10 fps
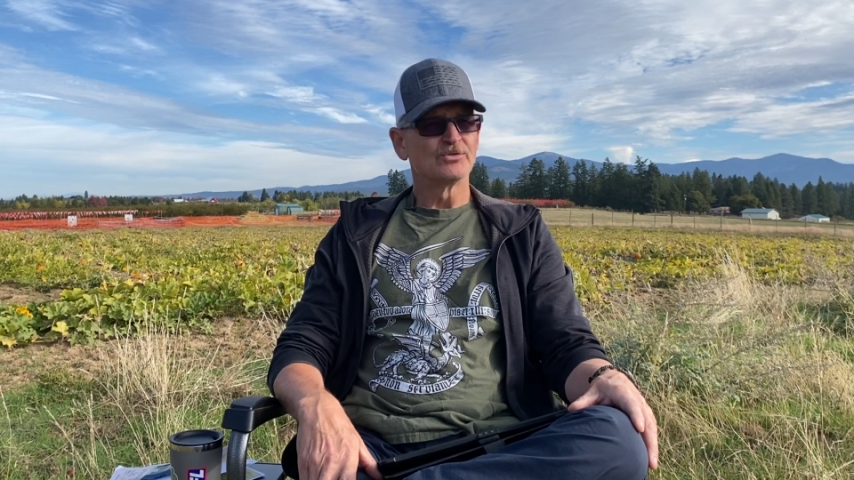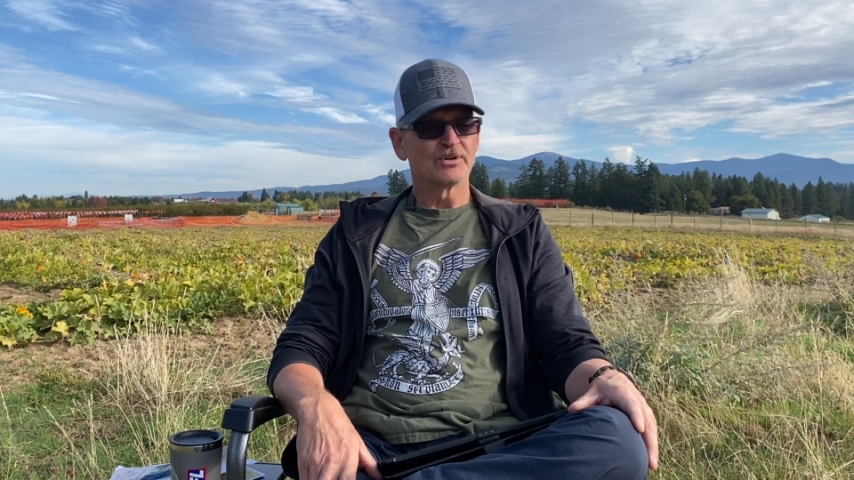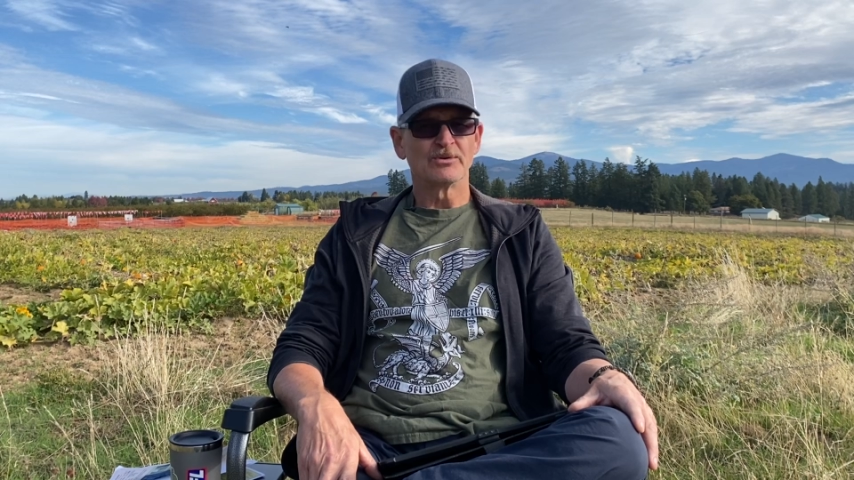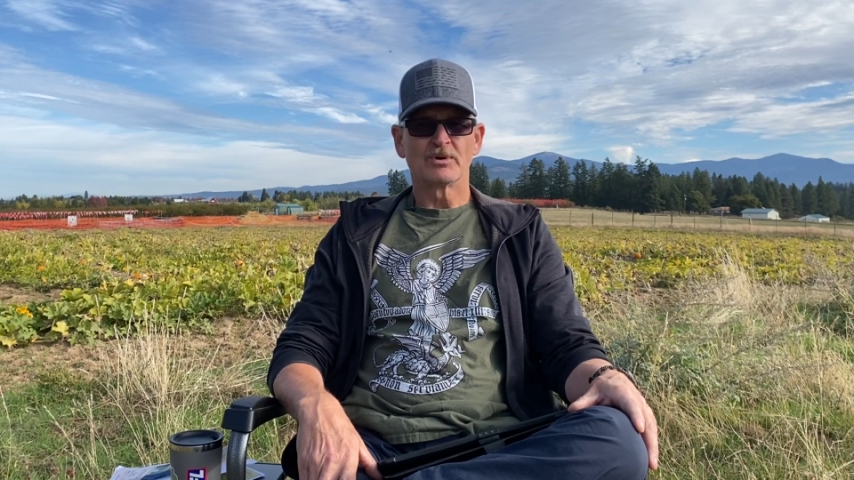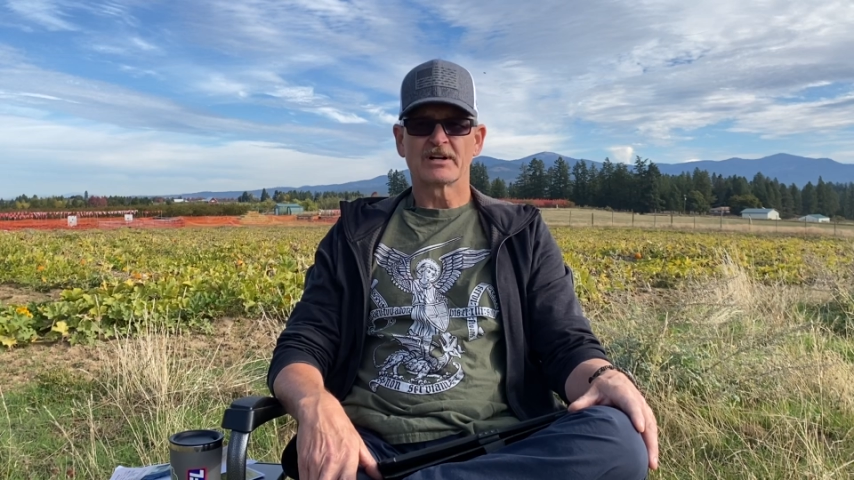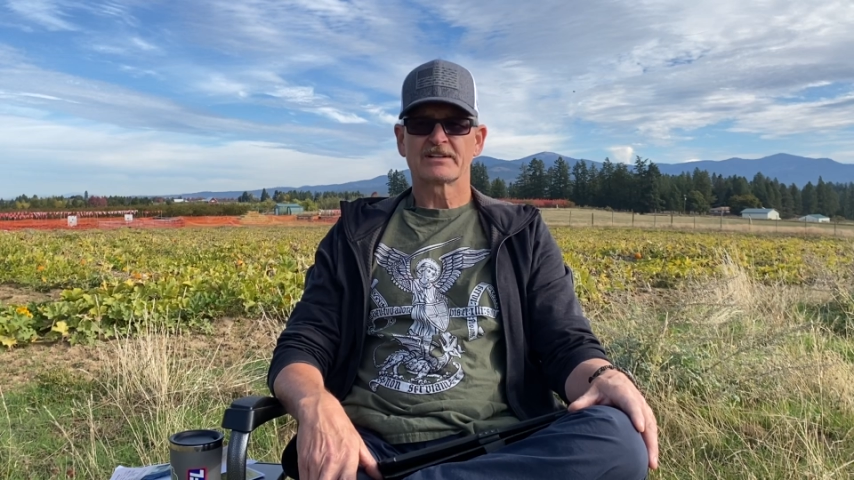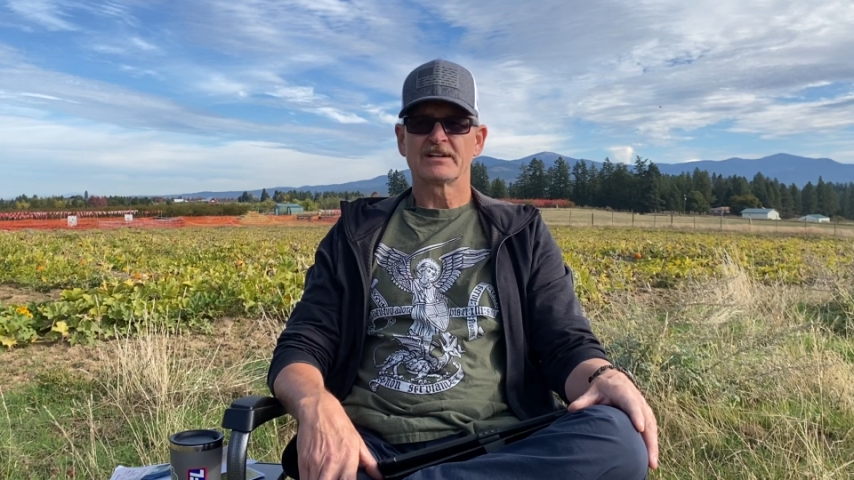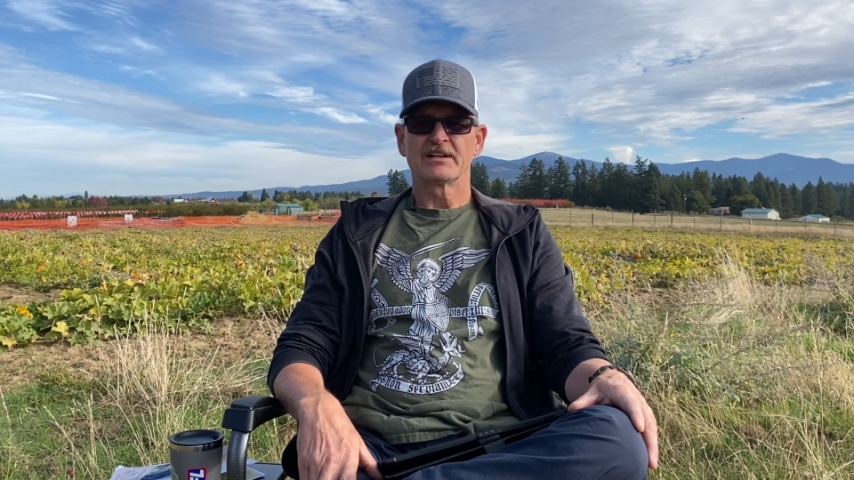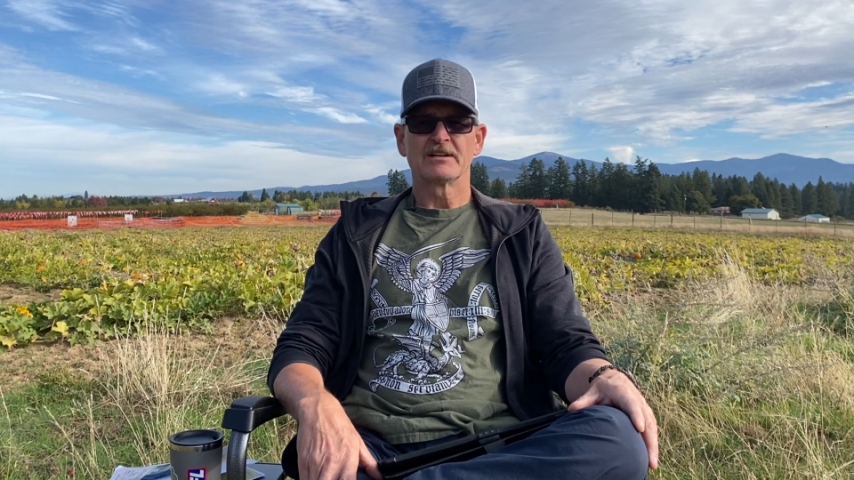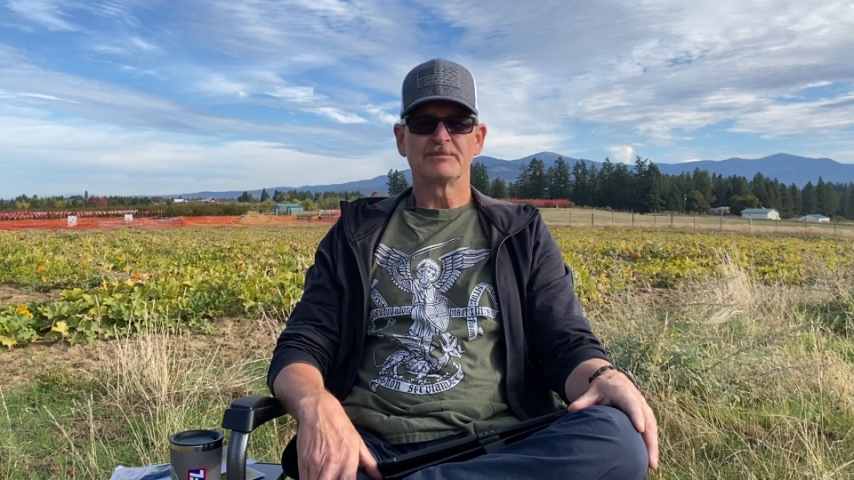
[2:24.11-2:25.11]
when you walked
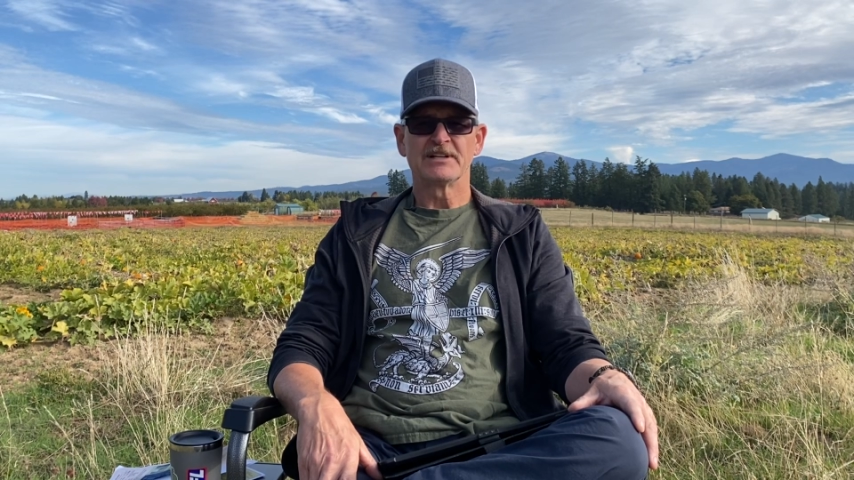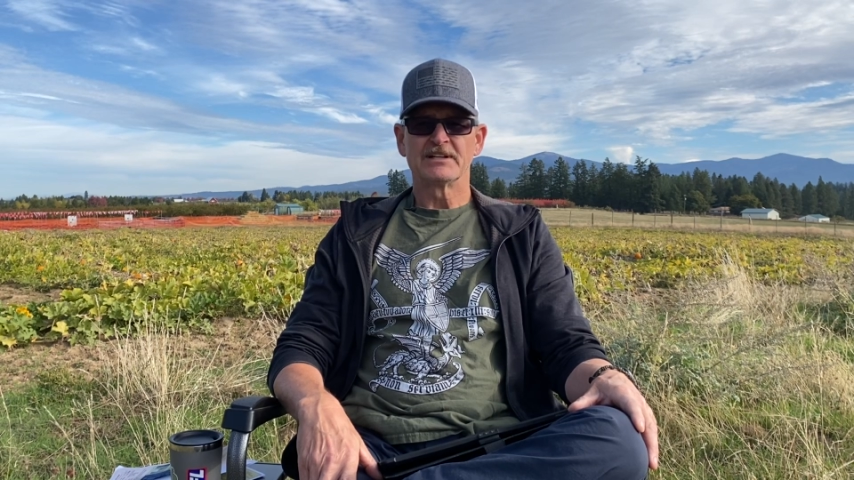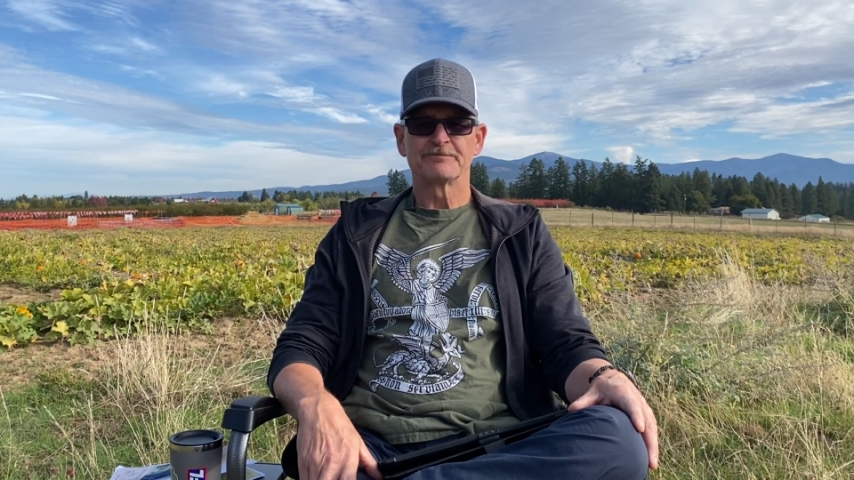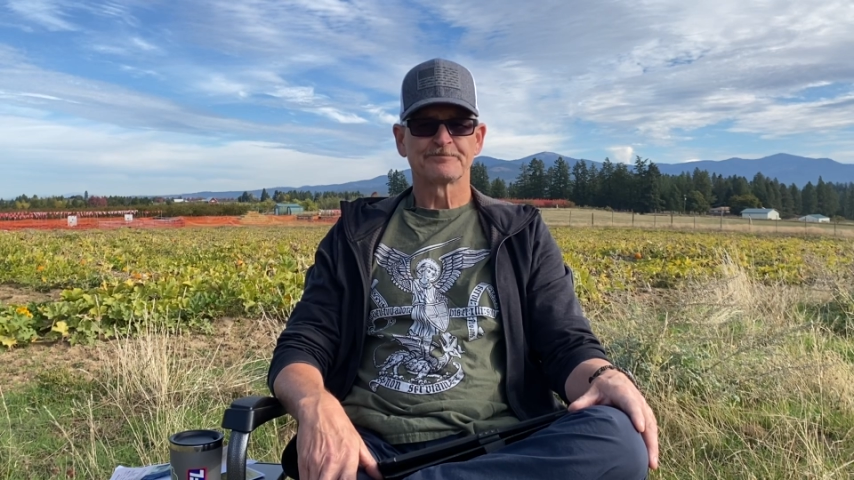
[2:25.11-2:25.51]
in. I mean,